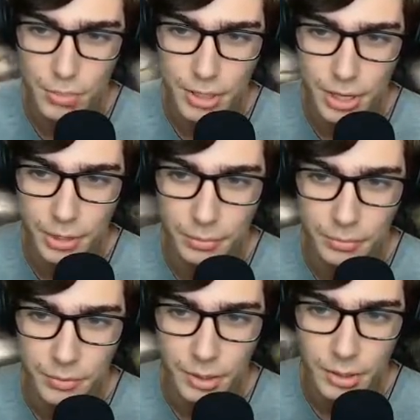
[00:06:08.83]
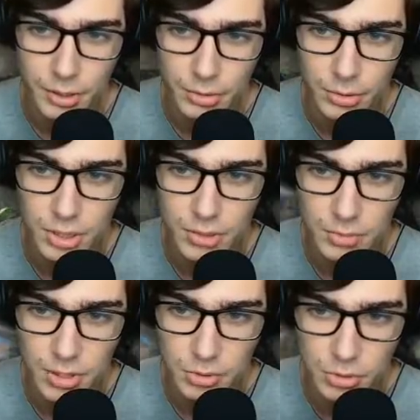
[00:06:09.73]
Monado. I'm just getting
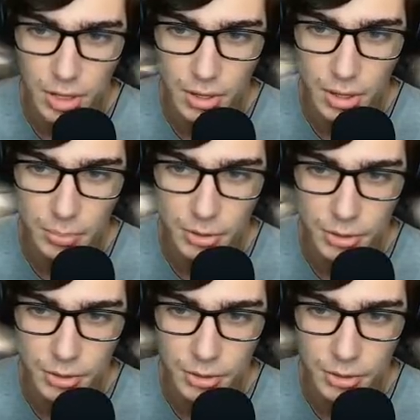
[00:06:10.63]
some damage up tilt.